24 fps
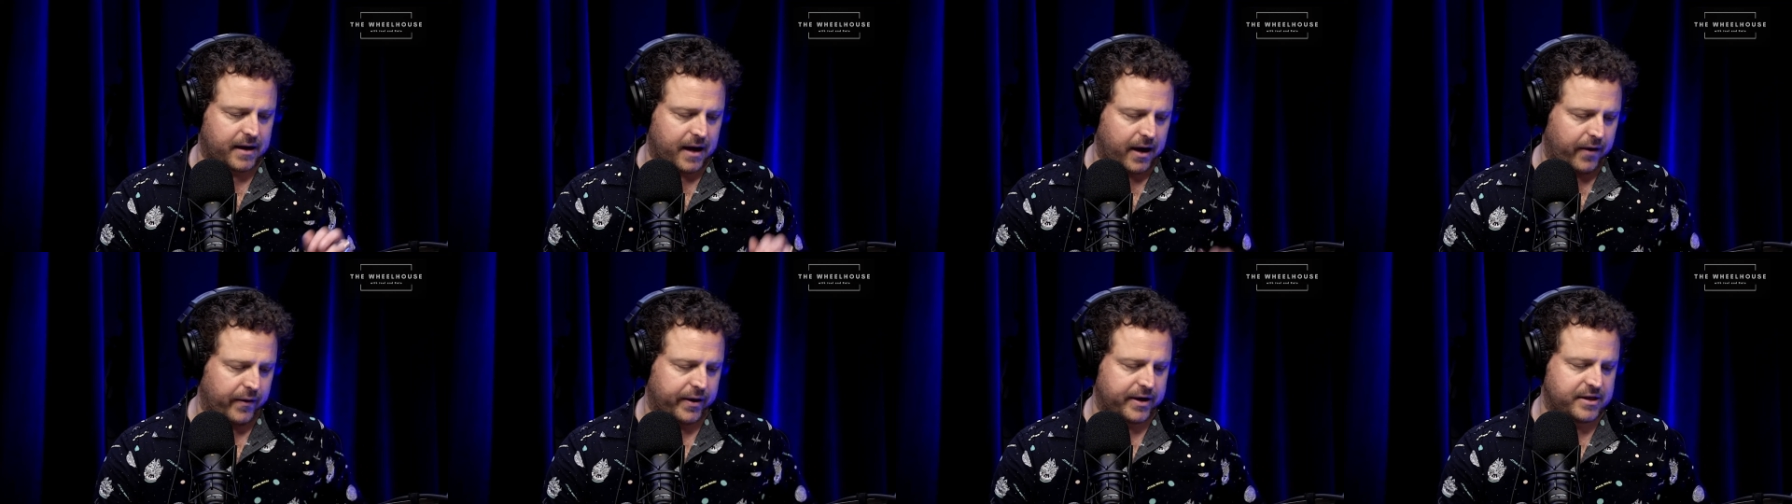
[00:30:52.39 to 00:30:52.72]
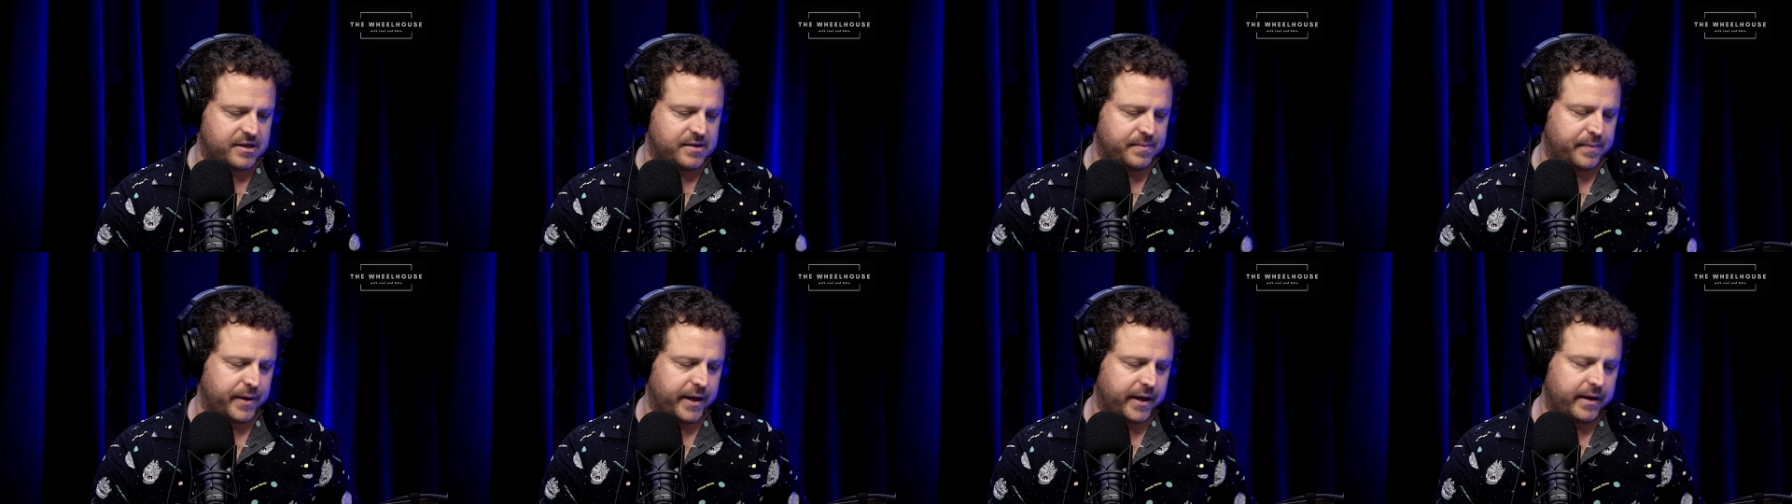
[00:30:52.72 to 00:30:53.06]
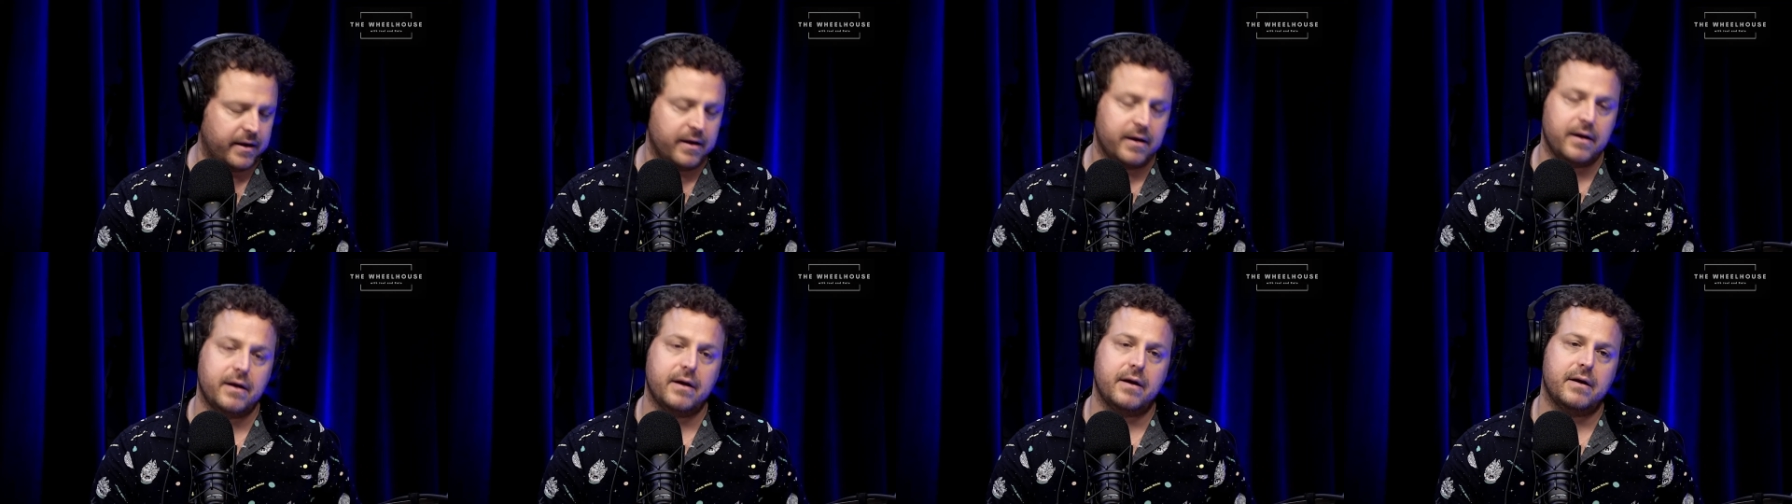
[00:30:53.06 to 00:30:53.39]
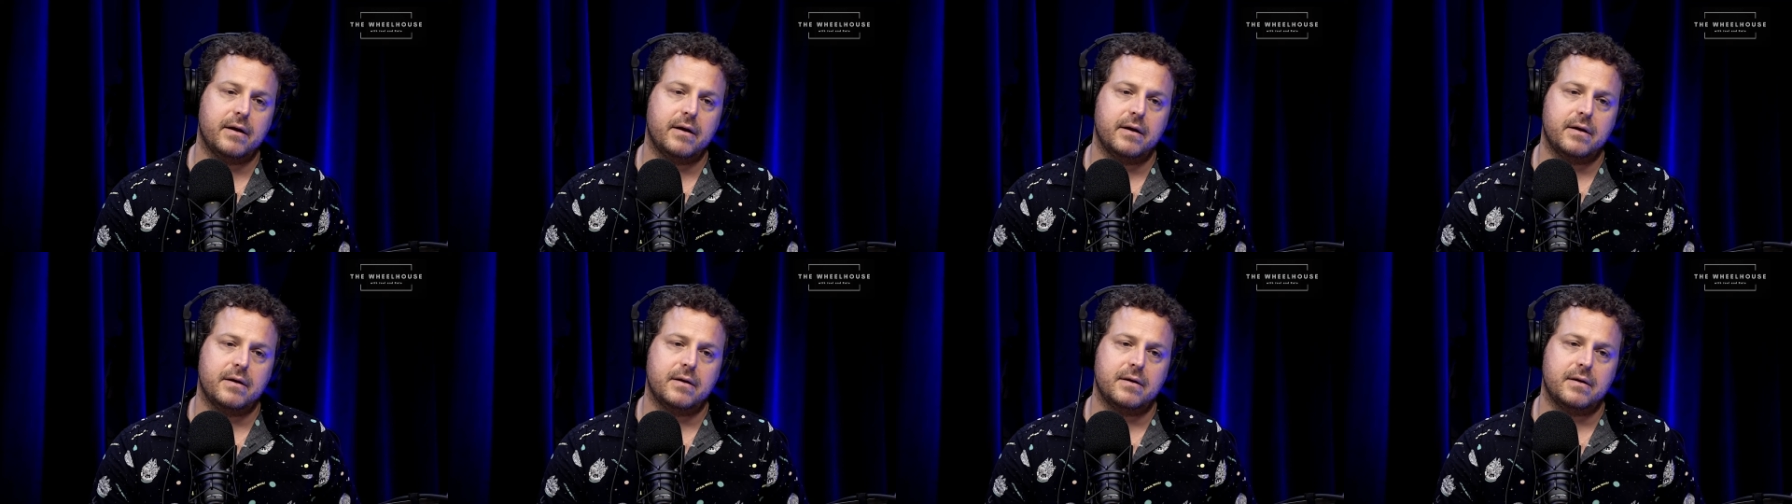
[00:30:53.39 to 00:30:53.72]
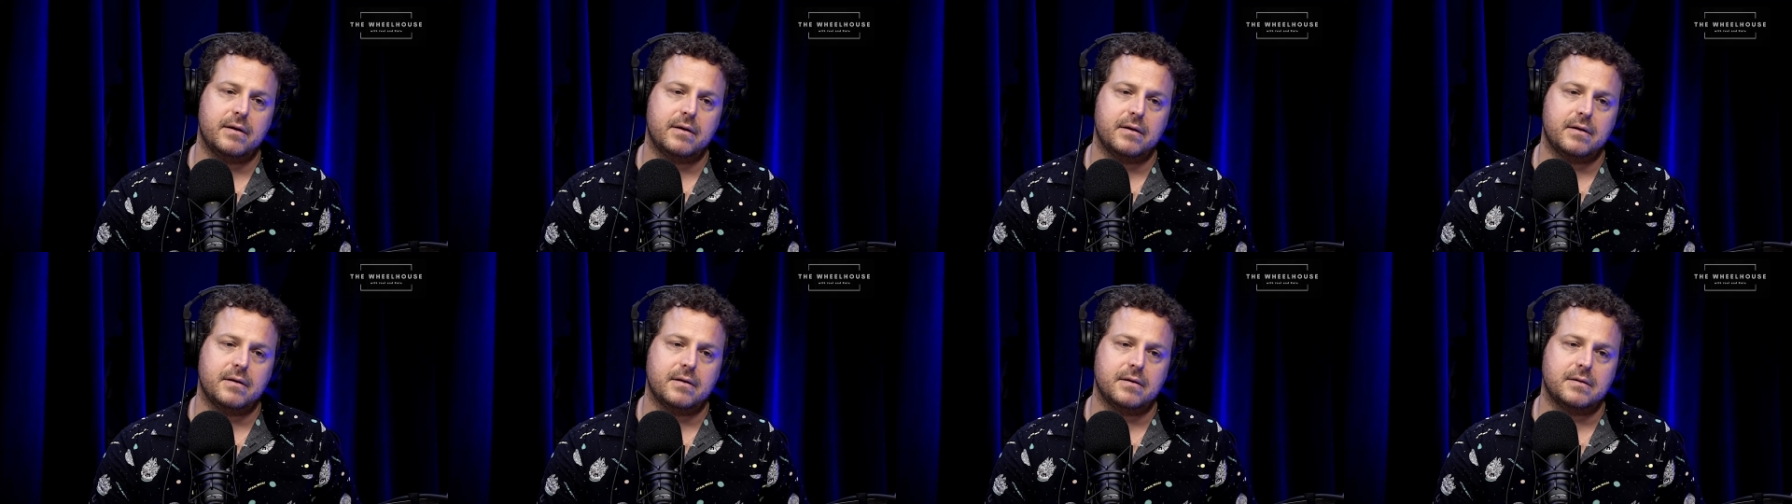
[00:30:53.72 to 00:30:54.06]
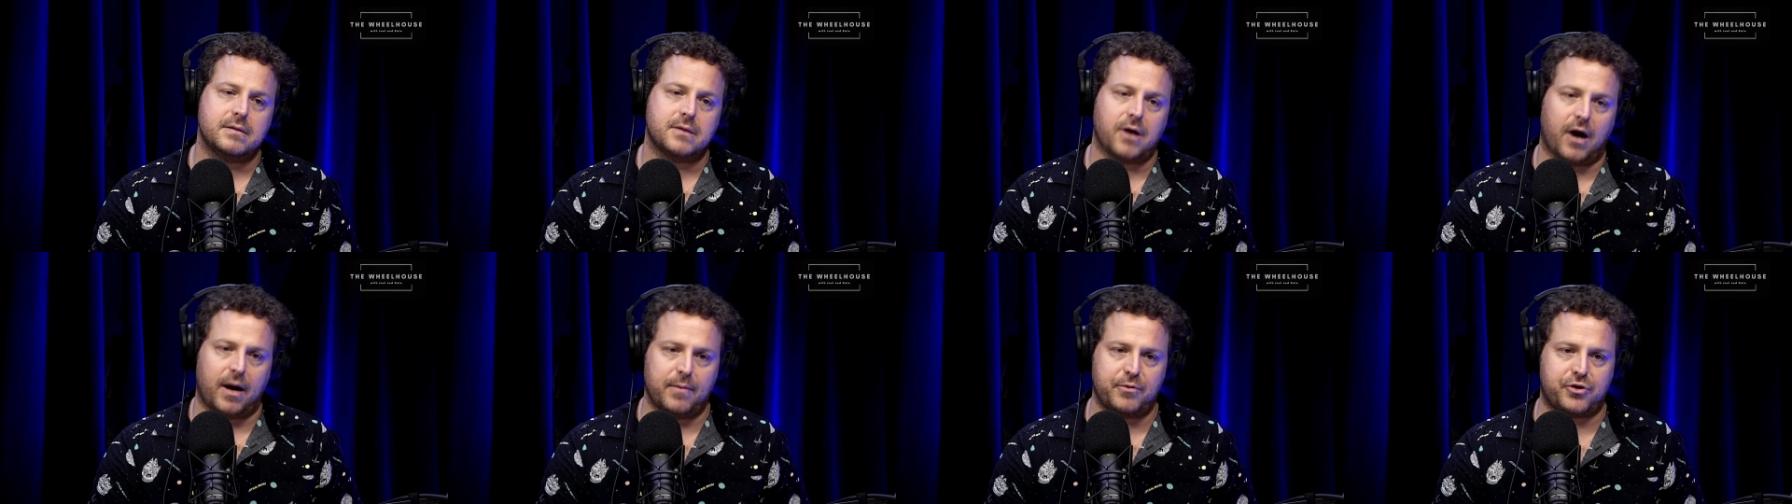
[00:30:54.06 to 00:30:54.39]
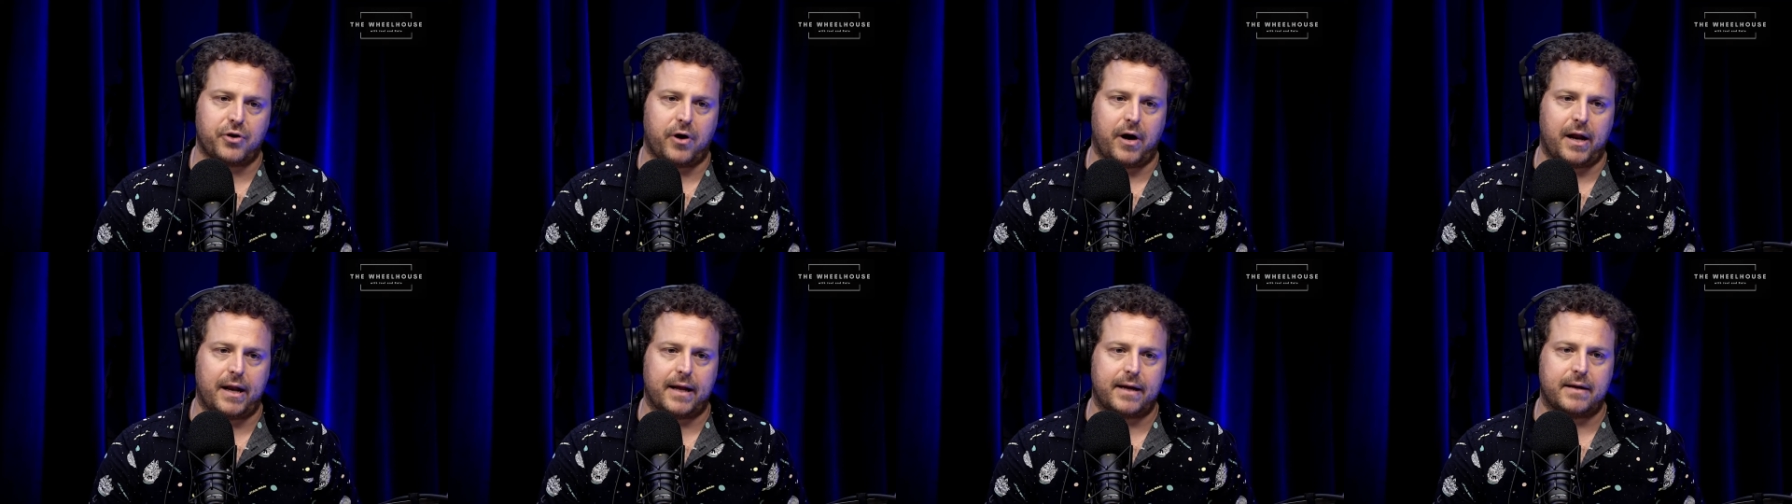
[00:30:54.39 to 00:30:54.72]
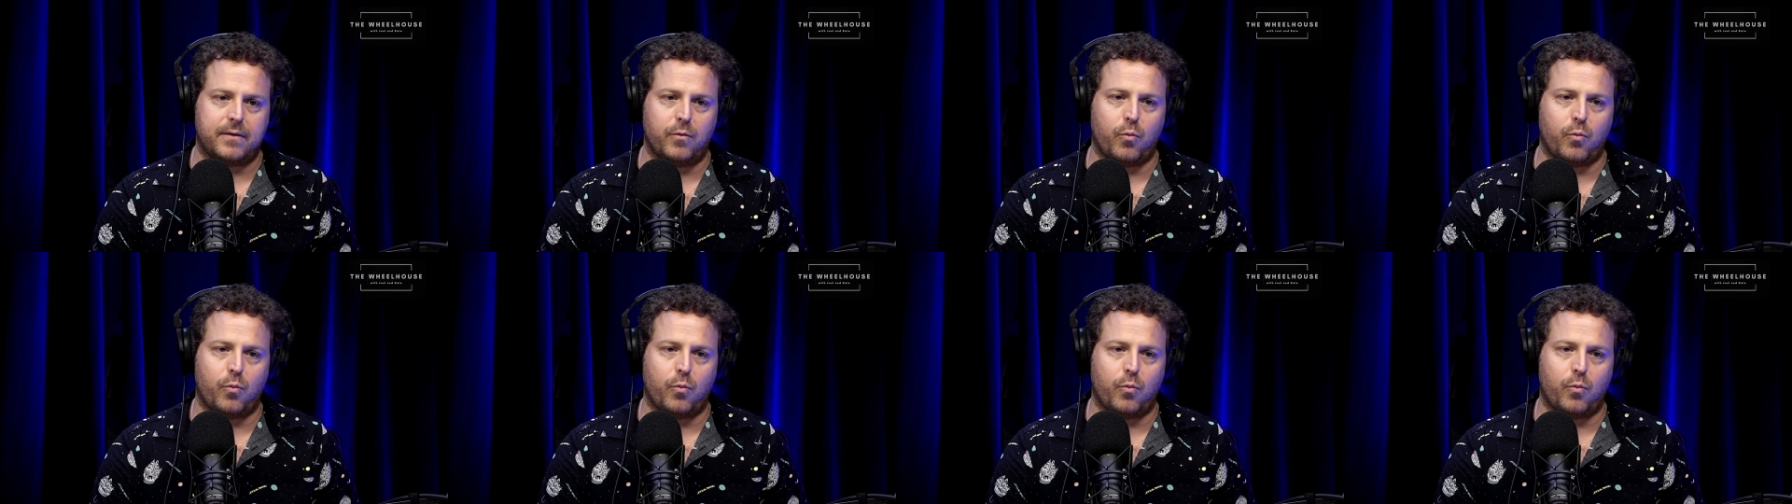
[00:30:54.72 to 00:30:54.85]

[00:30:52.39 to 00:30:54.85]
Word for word: going to be time trialing.